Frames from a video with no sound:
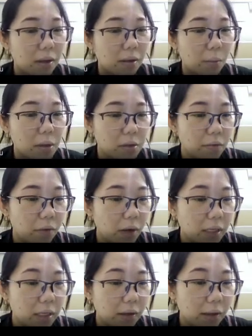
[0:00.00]
When you write
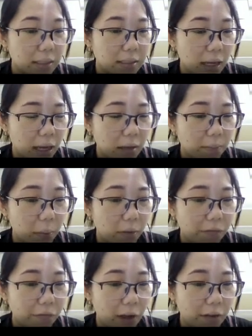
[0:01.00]
it as
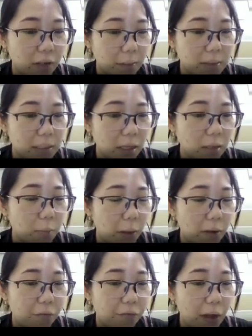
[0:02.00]
8.5 times 10 to the
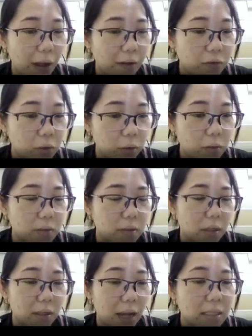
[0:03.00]
power of 5 joules,
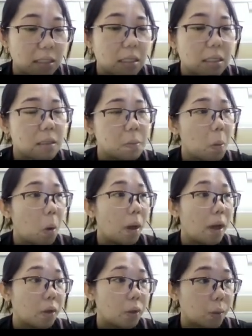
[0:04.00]
the answer is more
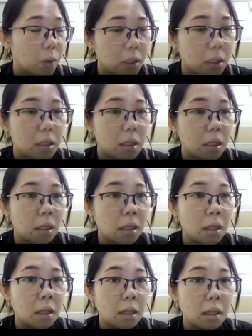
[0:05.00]
accurate.
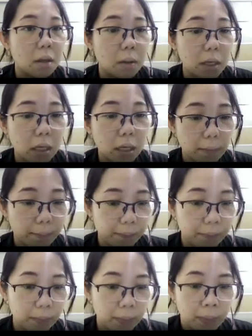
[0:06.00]
Okay?
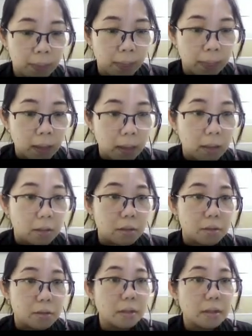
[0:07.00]

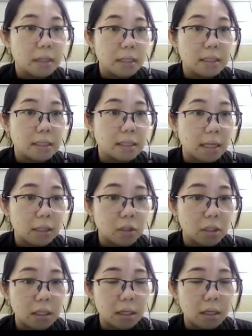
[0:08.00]
So this is
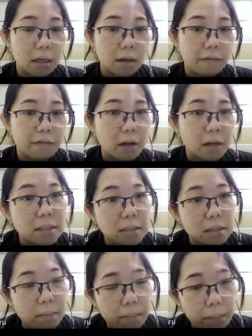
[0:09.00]
actually a very
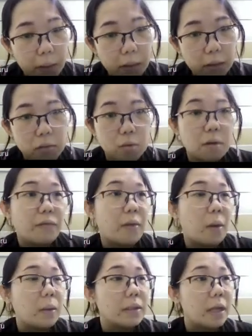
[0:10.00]
simple,
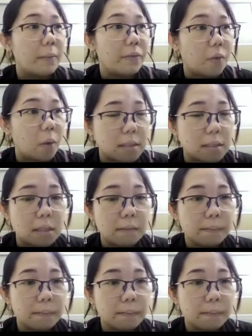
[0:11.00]
straightforward type of question.